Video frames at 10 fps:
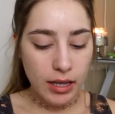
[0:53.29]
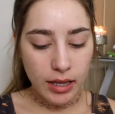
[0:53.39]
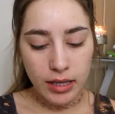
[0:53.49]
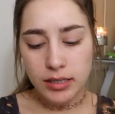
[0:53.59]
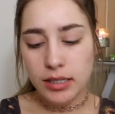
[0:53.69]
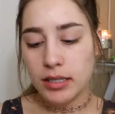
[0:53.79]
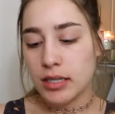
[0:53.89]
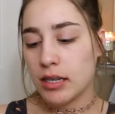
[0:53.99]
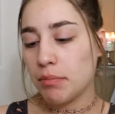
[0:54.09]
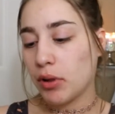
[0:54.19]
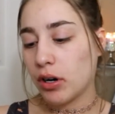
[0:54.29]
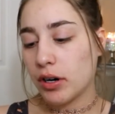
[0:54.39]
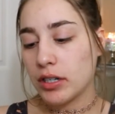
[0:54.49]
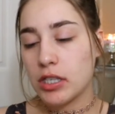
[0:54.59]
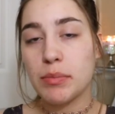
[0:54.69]
and this is the
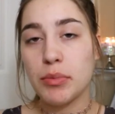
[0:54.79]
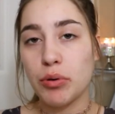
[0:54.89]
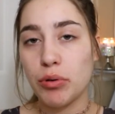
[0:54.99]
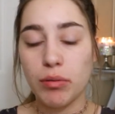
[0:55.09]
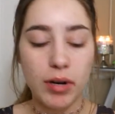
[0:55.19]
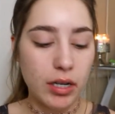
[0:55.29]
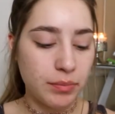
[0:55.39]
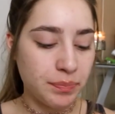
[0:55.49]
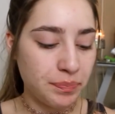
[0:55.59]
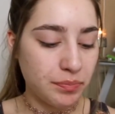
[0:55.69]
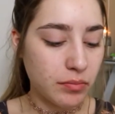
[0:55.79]
Blur and Smooth one.